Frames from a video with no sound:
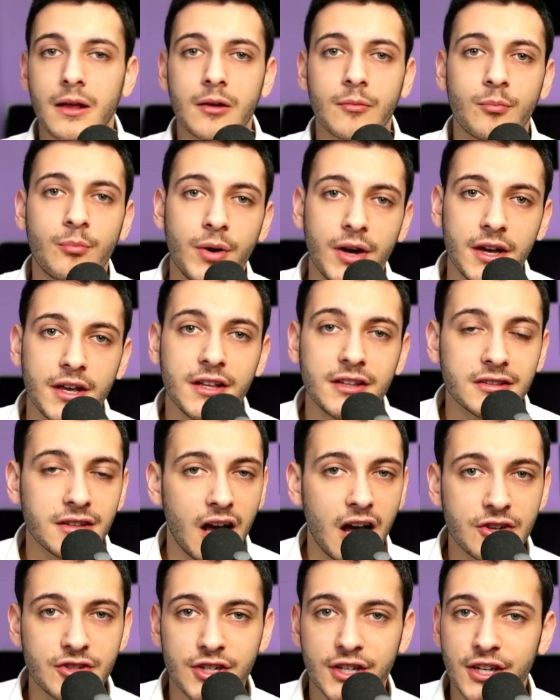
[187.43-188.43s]
But in
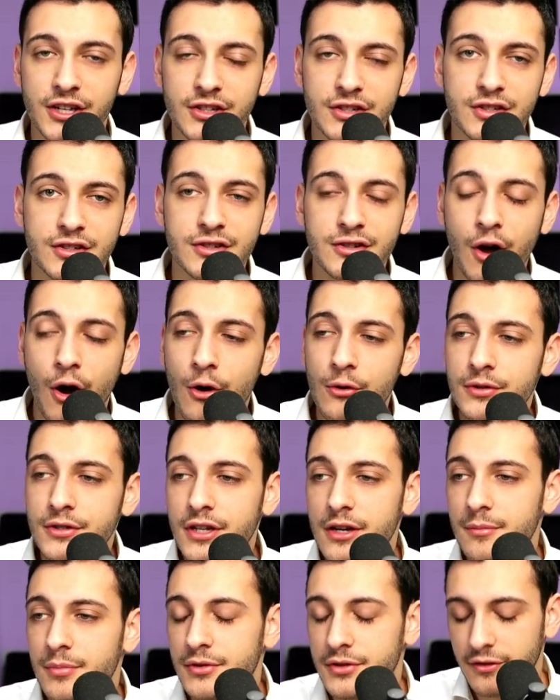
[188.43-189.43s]
Logic, it's so
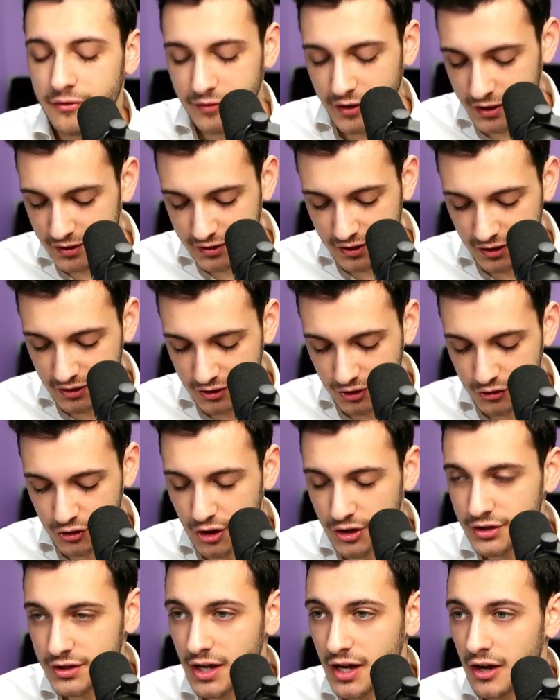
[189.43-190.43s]
simple to fix this. You
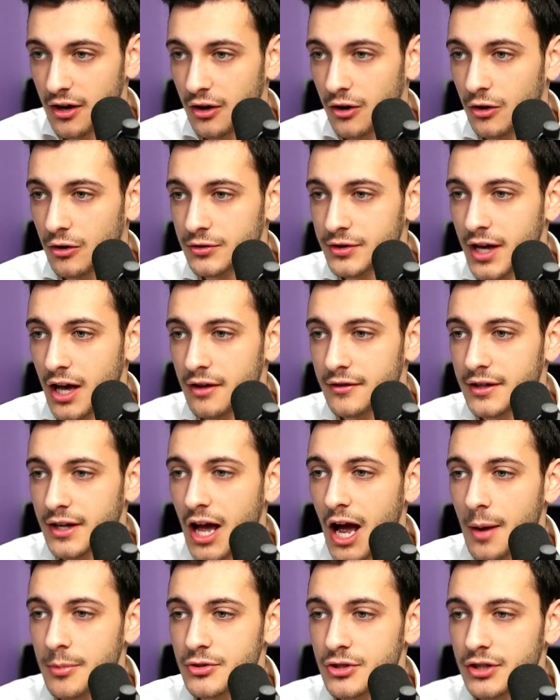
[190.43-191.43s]
just hold down the
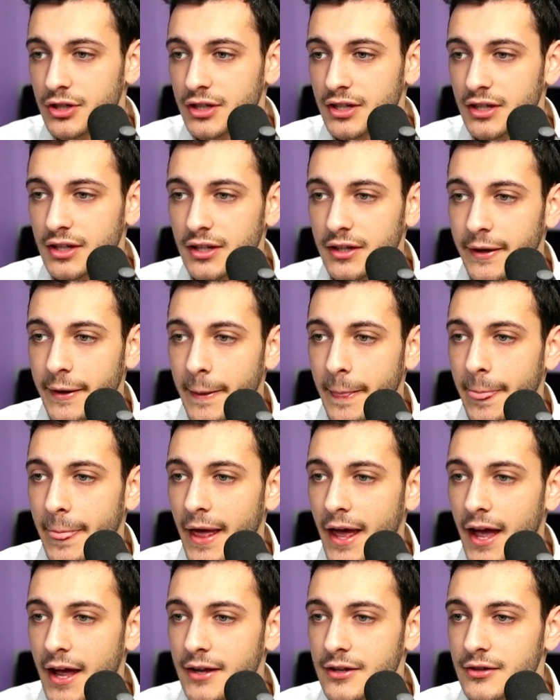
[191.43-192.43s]
Option key
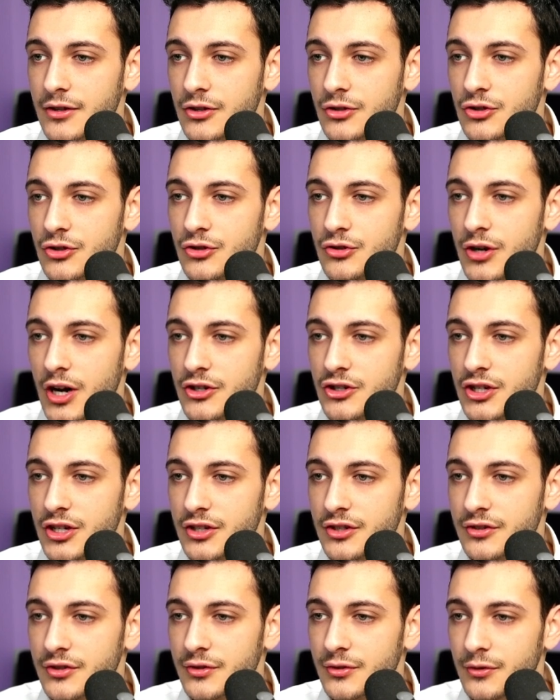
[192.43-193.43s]
and stretch
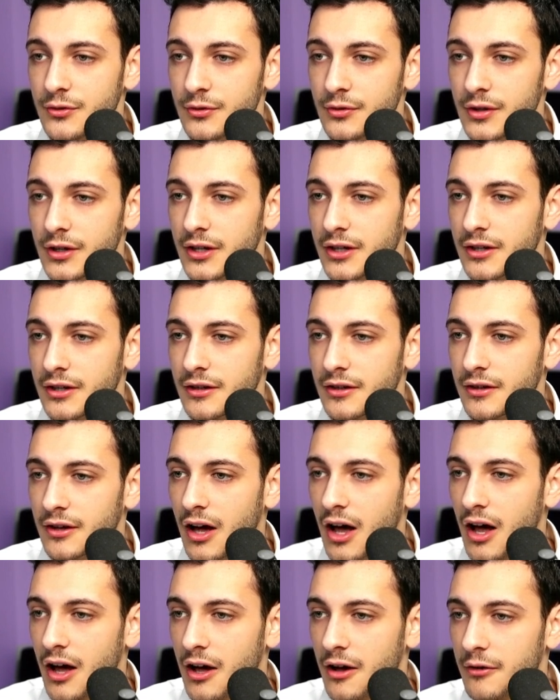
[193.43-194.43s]
it to
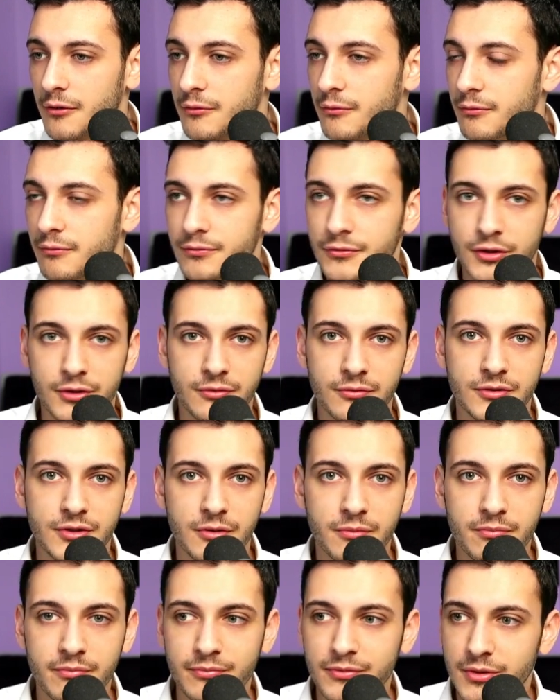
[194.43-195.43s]

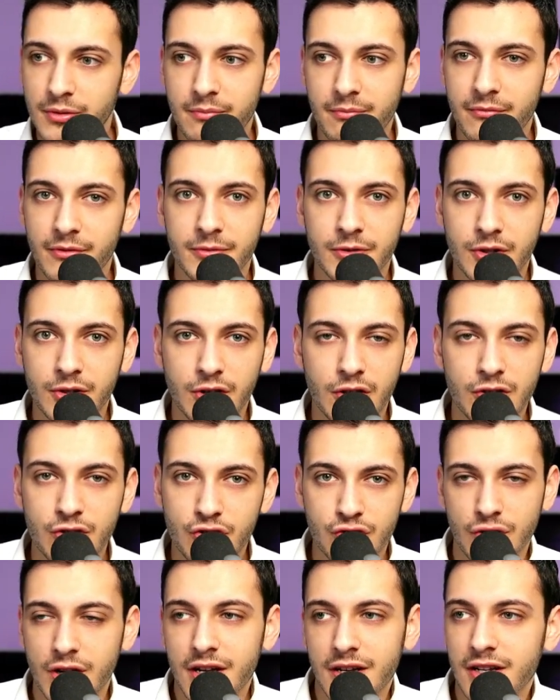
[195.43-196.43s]

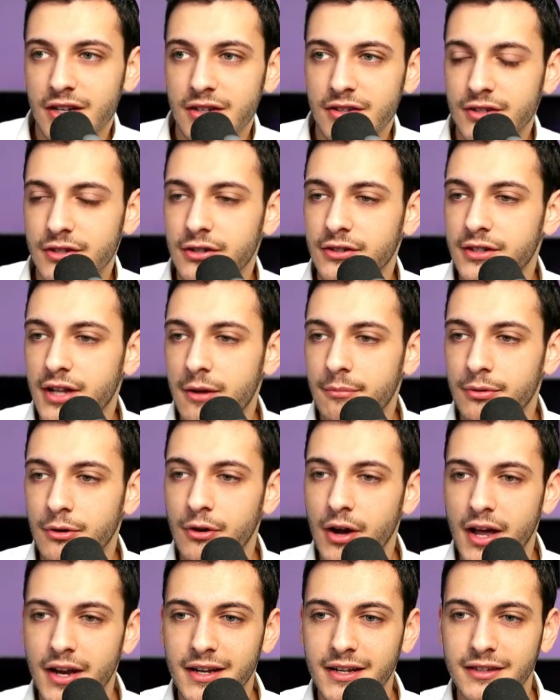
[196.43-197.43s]
constrain into your tempo,
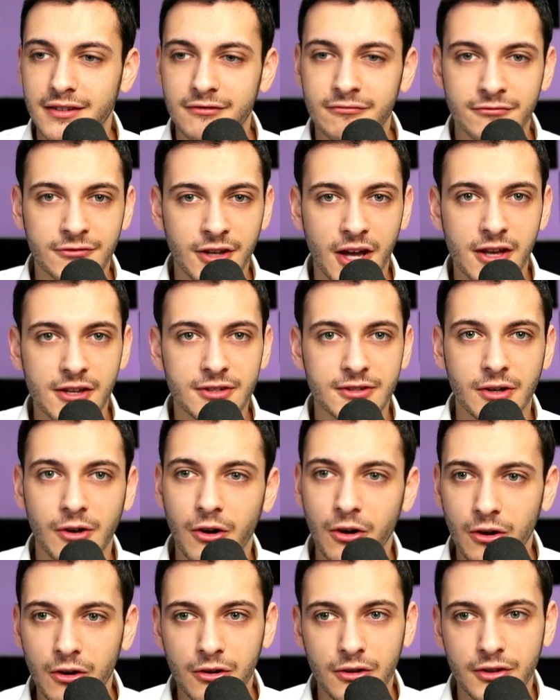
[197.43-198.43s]
and it does
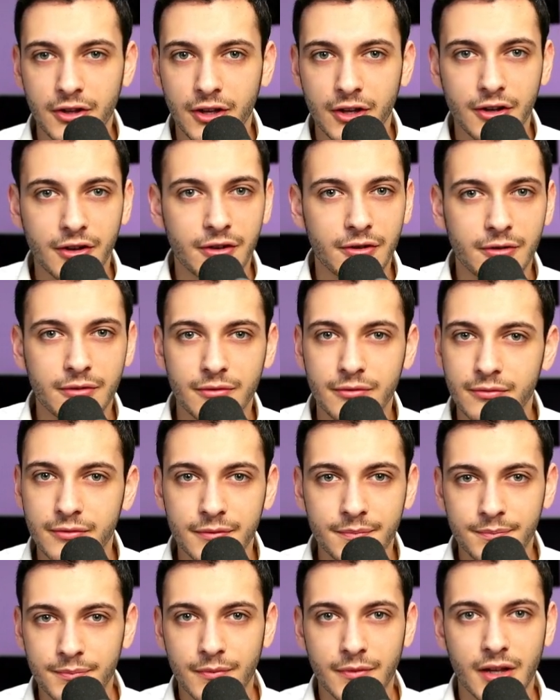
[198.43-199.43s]
all the
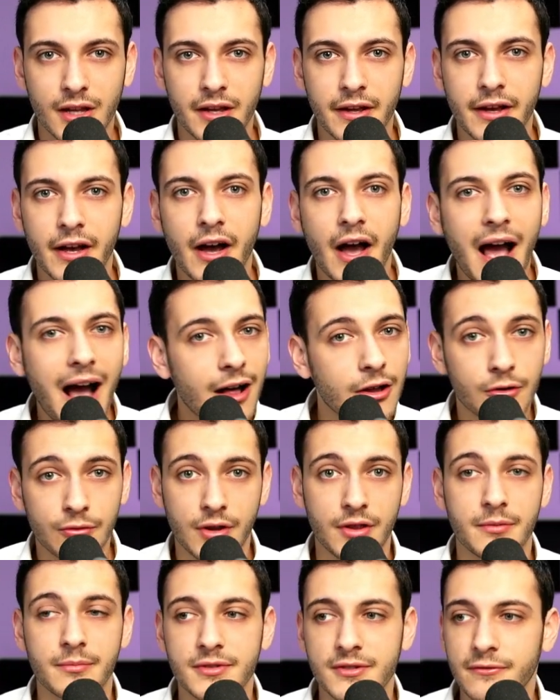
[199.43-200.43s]

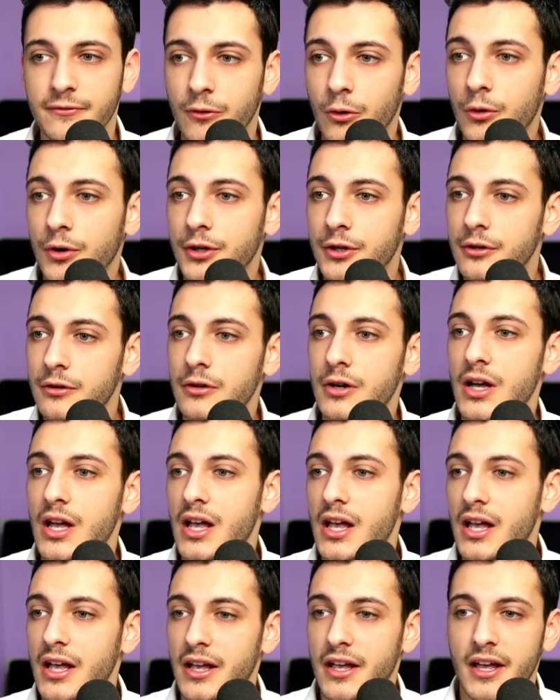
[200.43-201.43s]
algorithms for you.
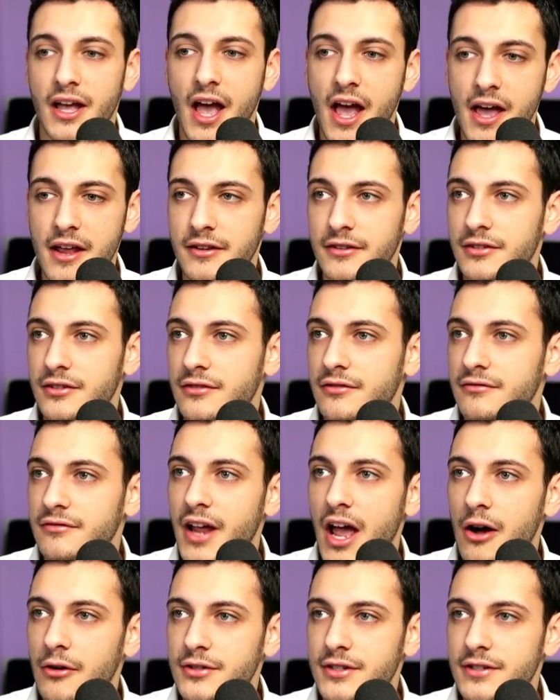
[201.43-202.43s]
And
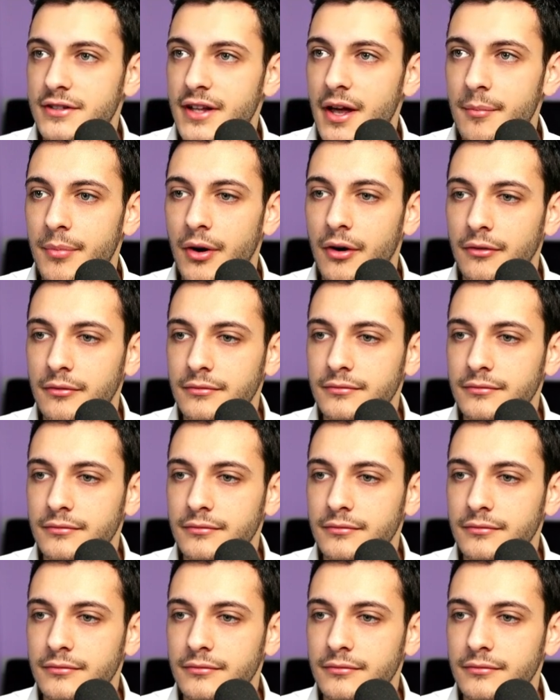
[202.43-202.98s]
now it's in tempo.